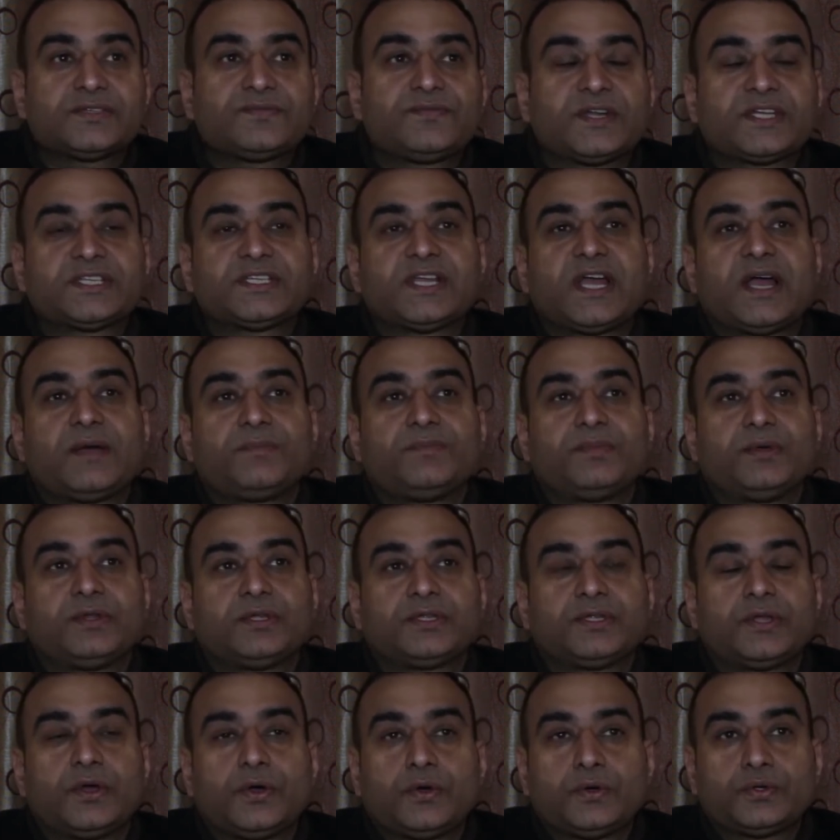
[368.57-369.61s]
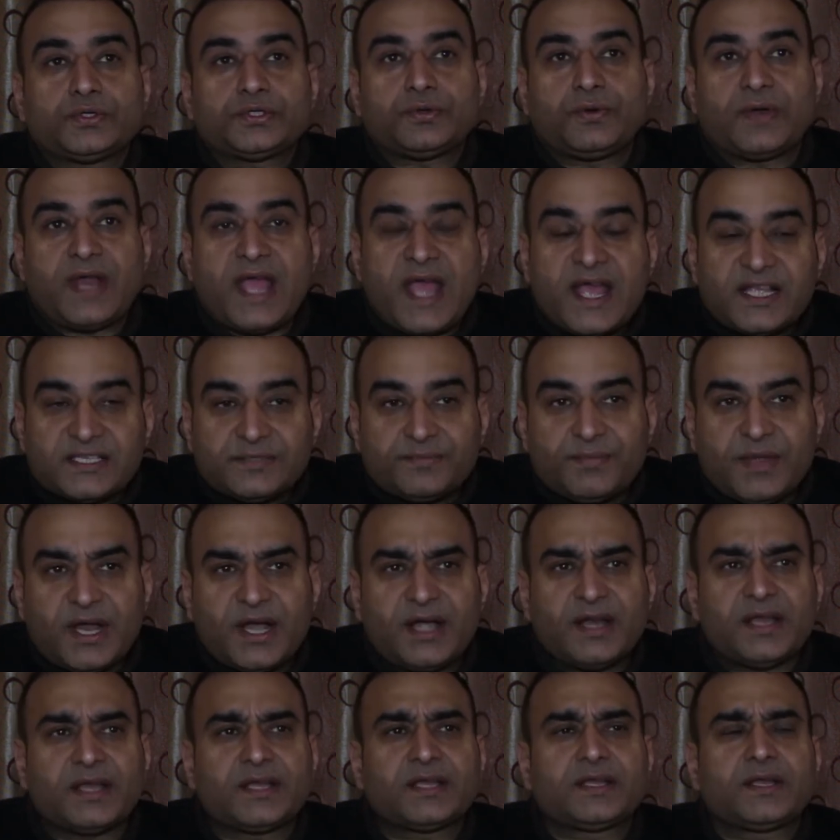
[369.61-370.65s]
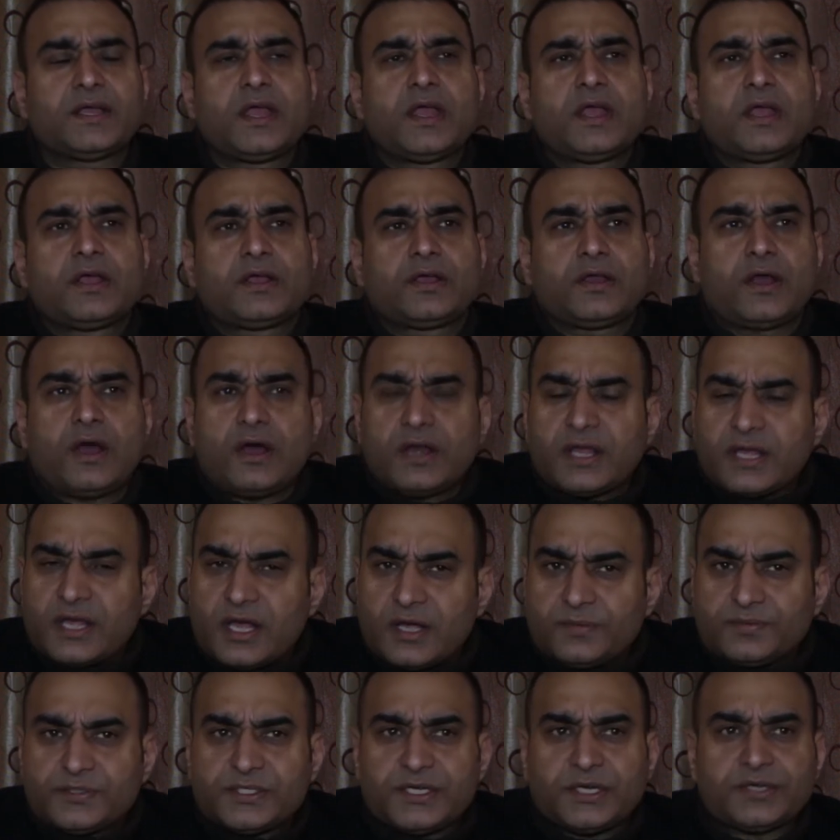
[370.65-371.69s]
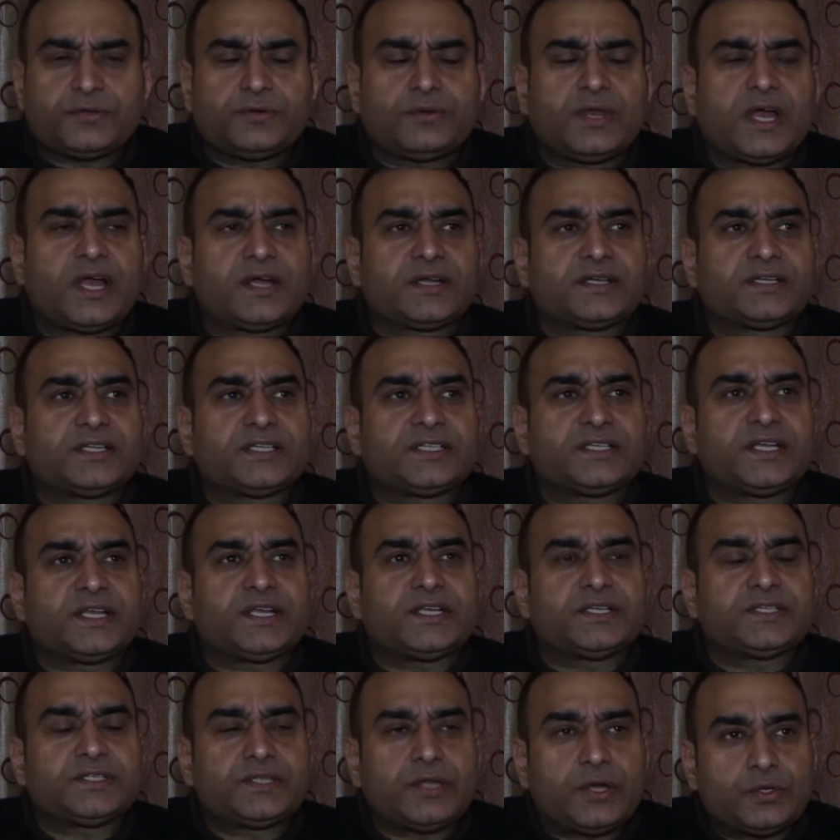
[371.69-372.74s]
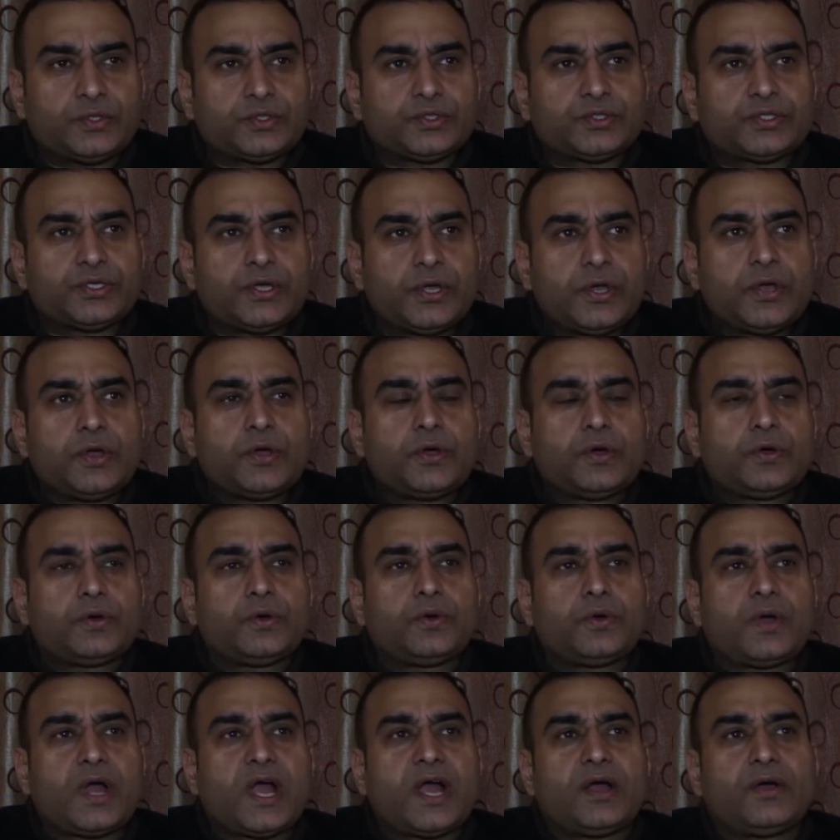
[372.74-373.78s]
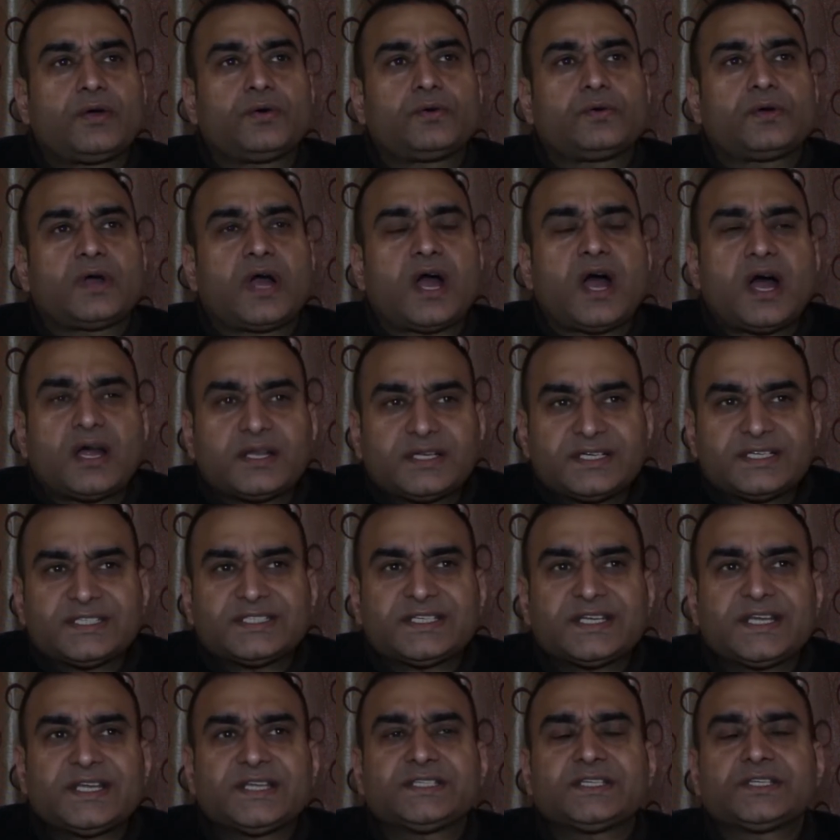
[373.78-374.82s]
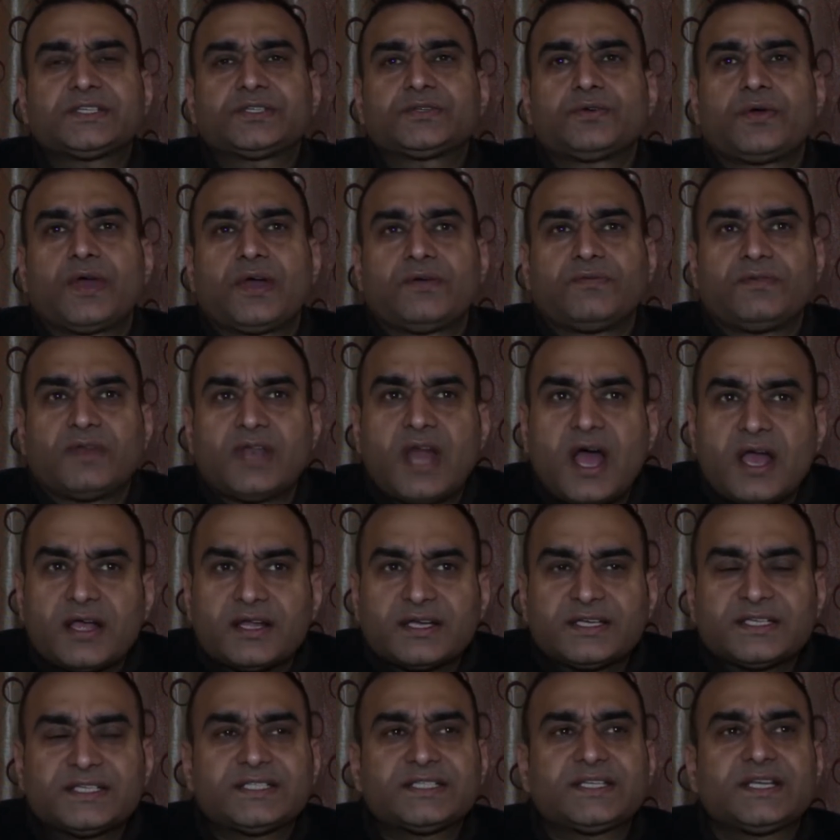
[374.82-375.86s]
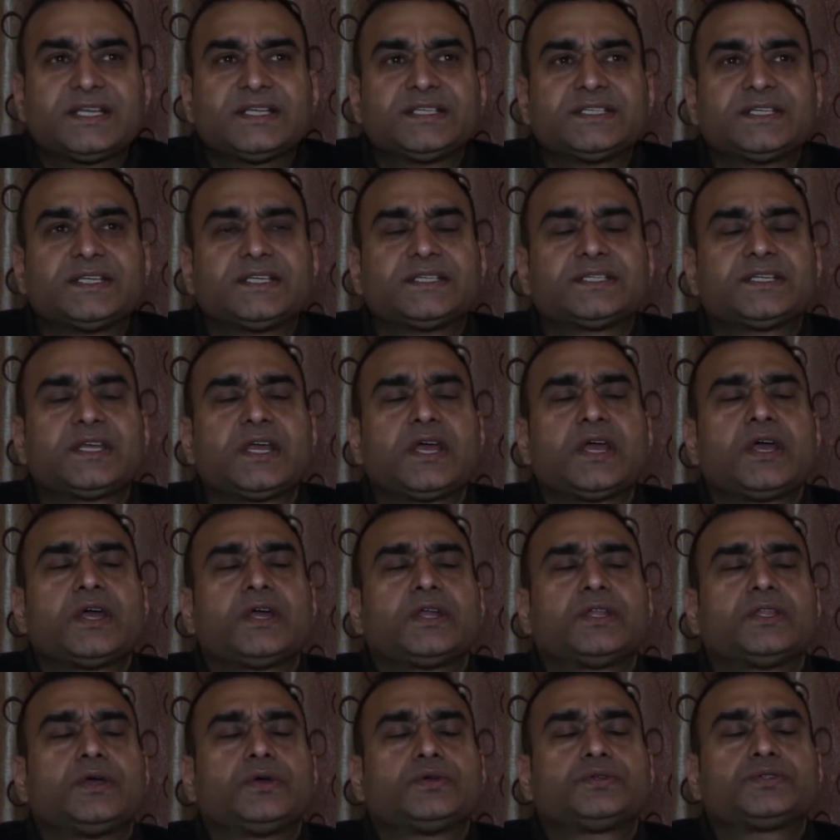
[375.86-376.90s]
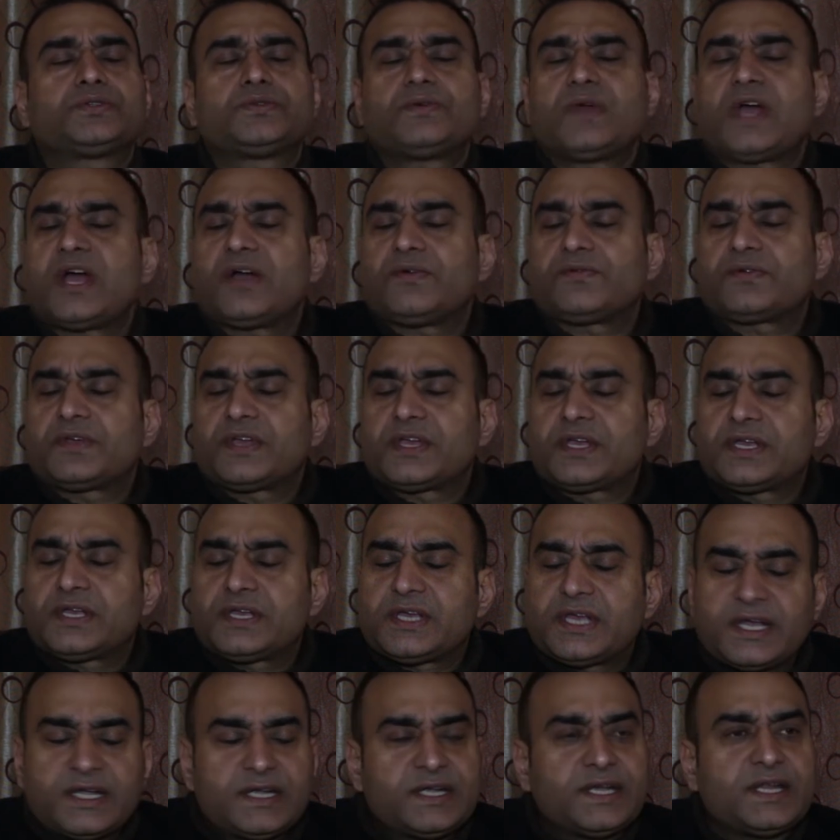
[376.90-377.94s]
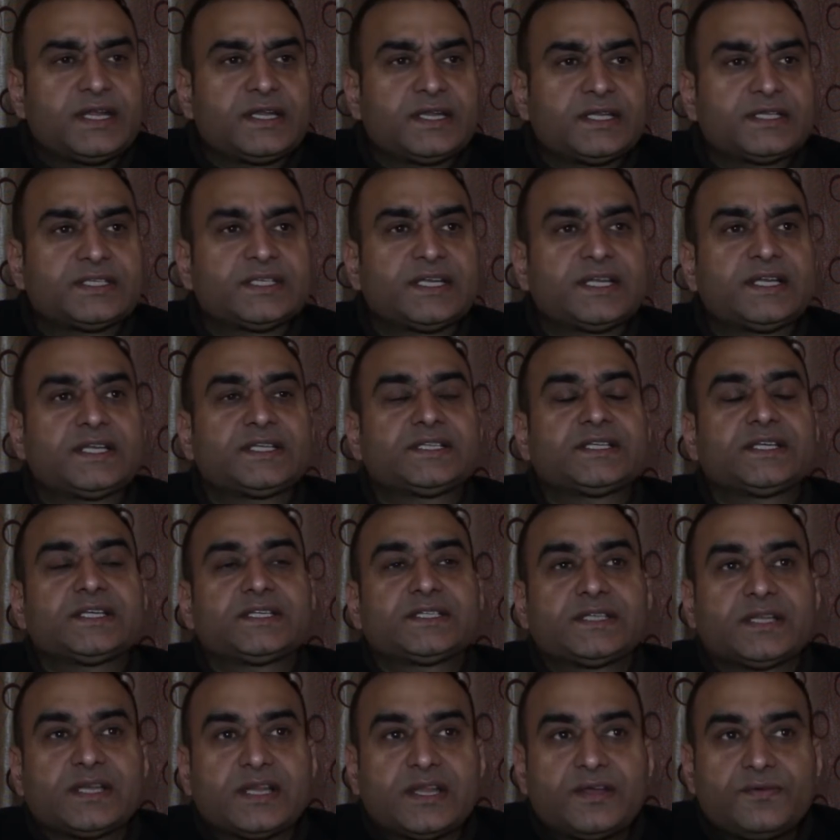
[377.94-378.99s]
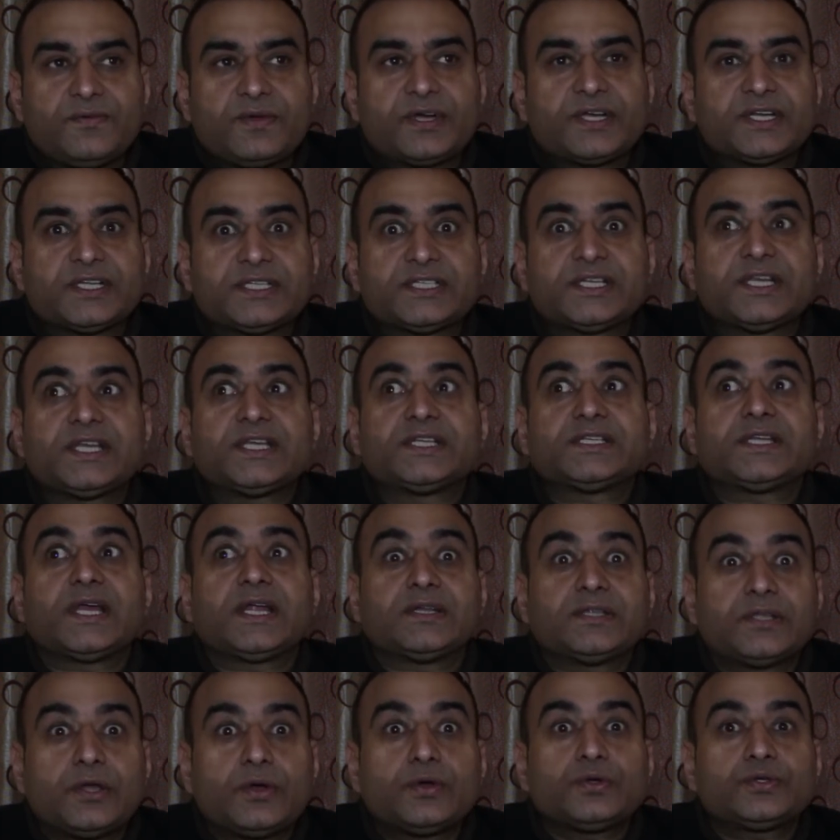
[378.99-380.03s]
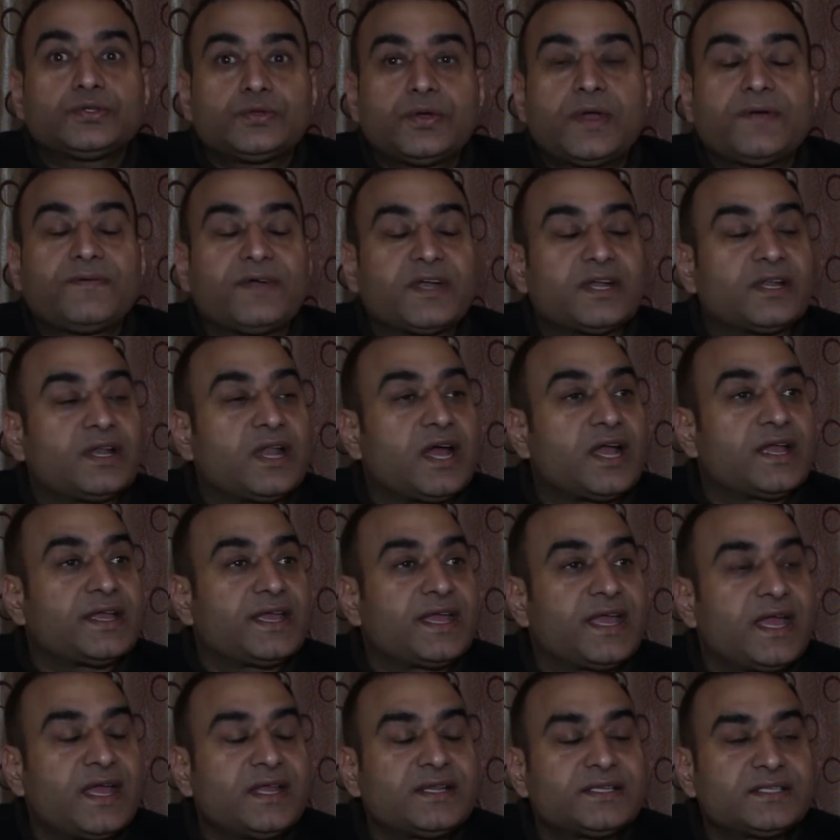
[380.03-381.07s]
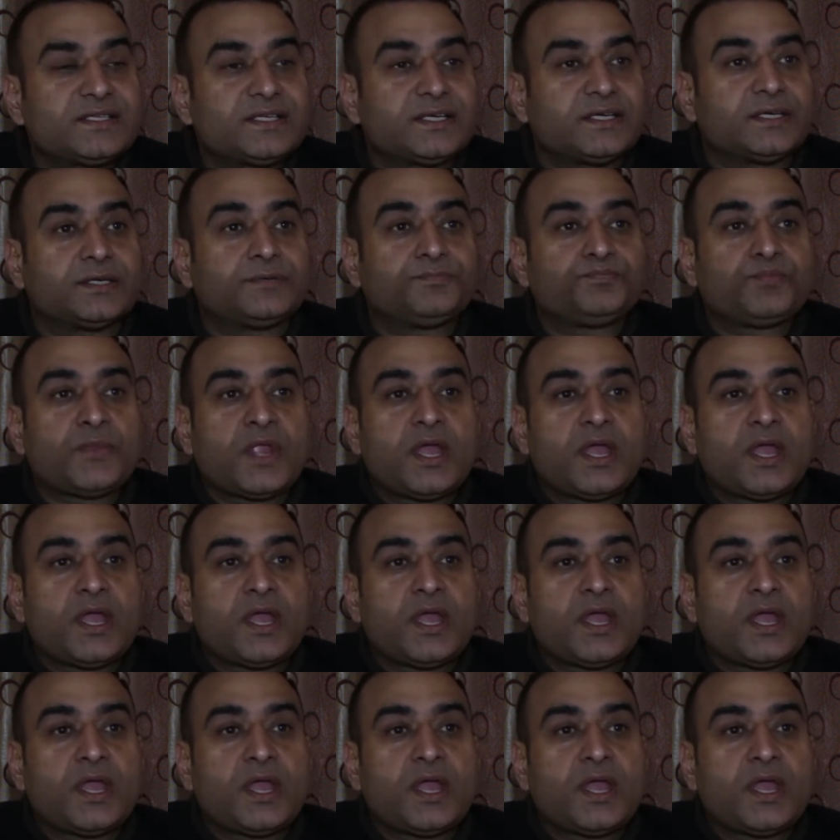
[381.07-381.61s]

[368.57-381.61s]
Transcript: For example, those who are asthmatic, chronic obstructive lung disease, those who have heart diseases, who have lung diseases, those who have kidney diseases, liver disease, and those who have underlying cancer.